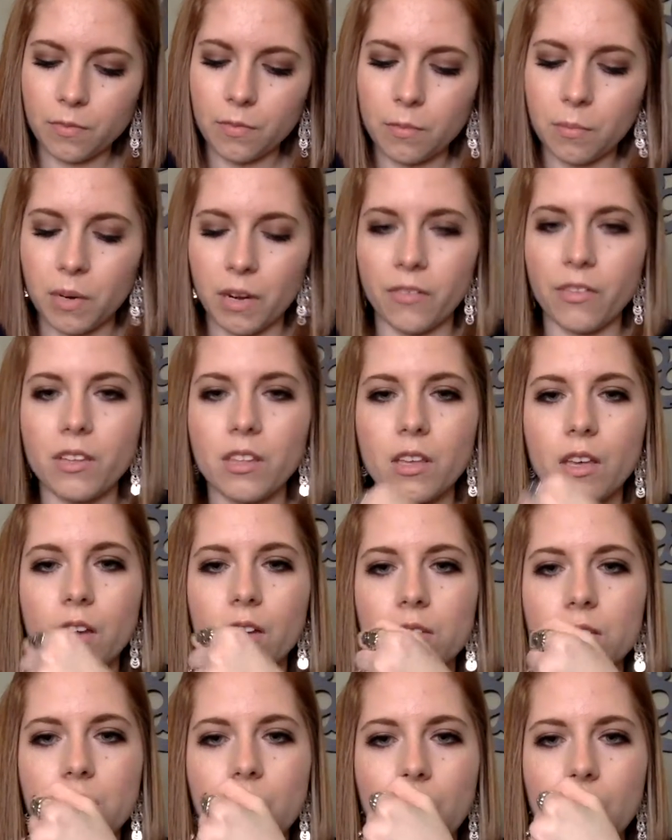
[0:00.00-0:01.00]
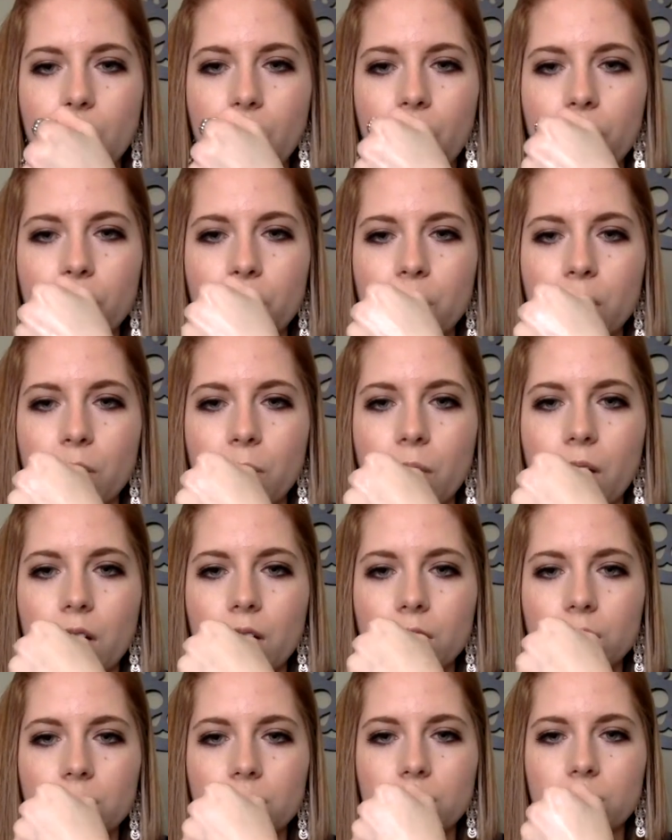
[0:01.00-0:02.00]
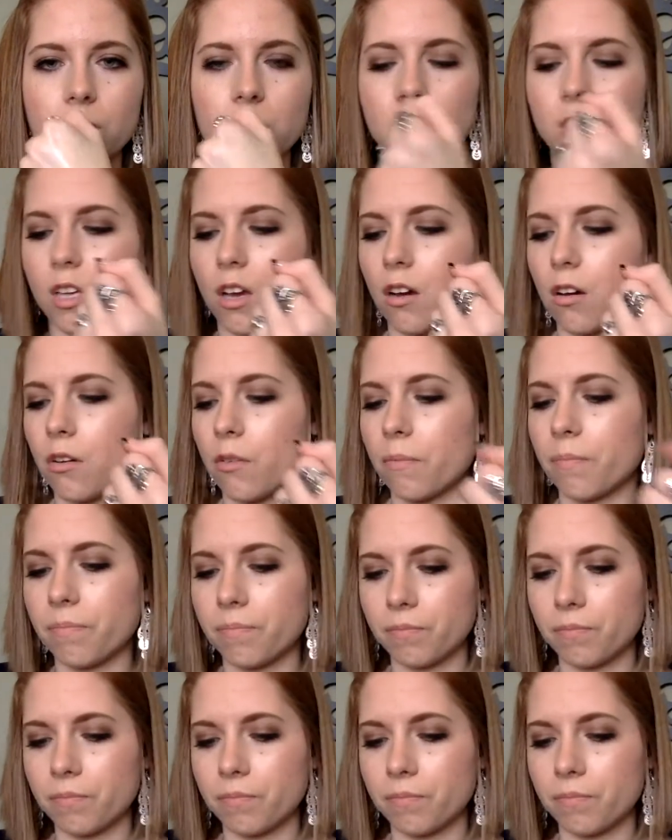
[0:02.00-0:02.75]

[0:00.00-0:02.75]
but everything else came off pretty well. So